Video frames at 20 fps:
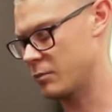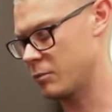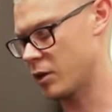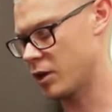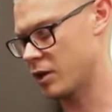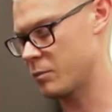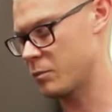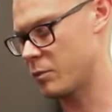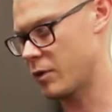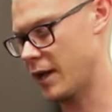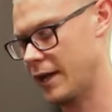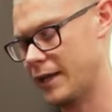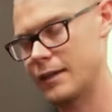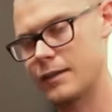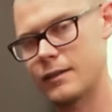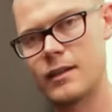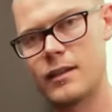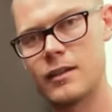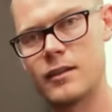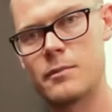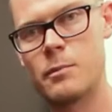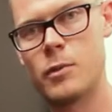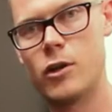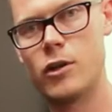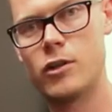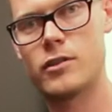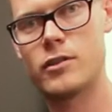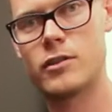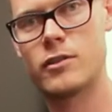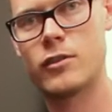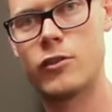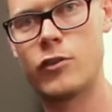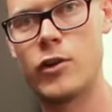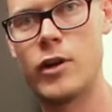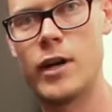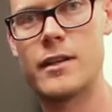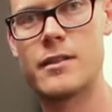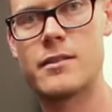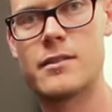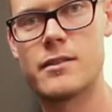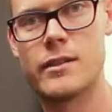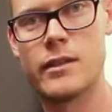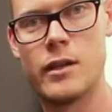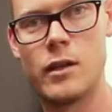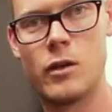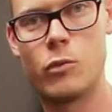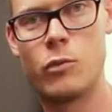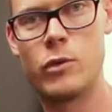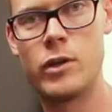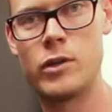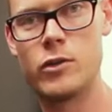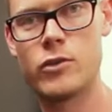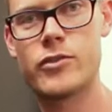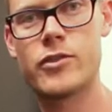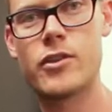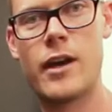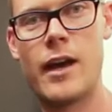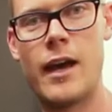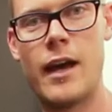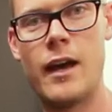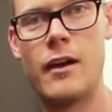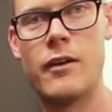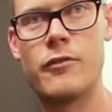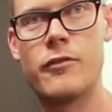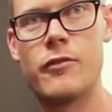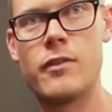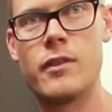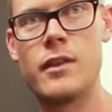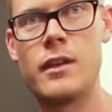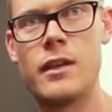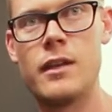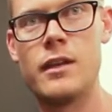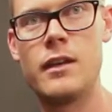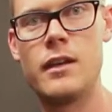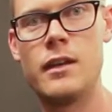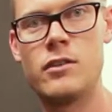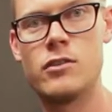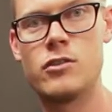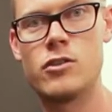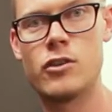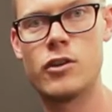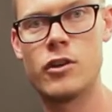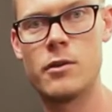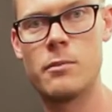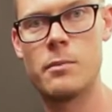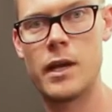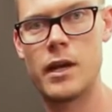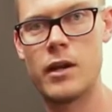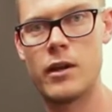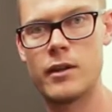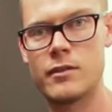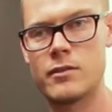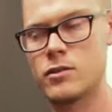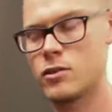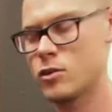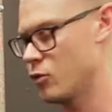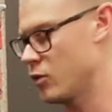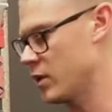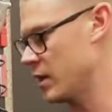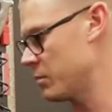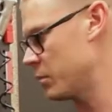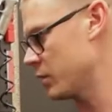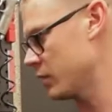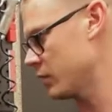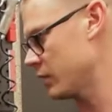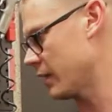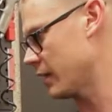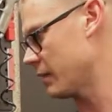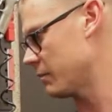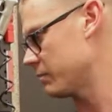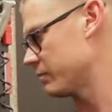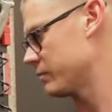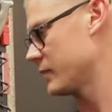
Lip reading: bottom bracket that is purchased through us, we also have the enduro bearings to rebuild them.